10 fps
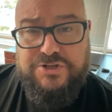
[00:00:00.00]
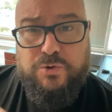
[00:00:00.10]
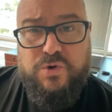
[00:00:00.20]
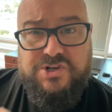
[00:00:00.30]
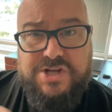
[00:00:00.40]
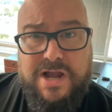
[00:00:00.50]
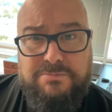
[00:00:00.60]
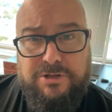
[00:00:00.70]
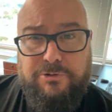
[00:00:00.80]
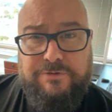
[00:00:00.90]
or what is
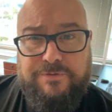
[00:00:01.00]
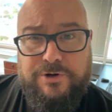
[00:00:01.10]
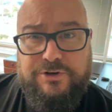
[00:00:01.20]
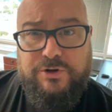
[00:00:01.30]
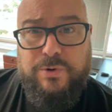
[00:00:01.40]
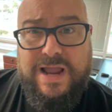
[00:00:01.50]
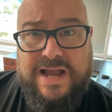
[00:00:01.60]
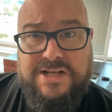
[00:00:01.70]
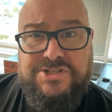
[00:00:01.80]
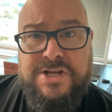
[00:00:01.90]
commonly referred to
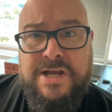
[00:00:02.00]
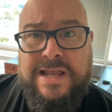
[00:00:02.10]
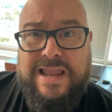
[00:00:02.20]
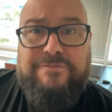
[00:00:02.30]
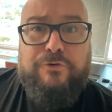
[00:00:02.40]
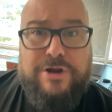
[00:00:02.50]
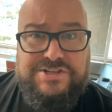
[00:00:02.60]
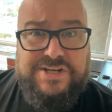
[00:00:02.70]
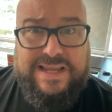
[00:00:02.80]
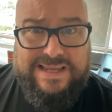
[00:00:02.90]
as a
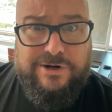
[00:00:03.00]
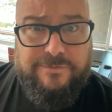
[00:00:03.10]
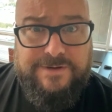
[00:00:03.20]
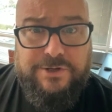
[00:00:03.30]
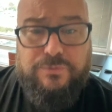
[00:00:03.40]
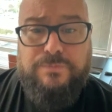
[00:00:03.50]
forensic interview.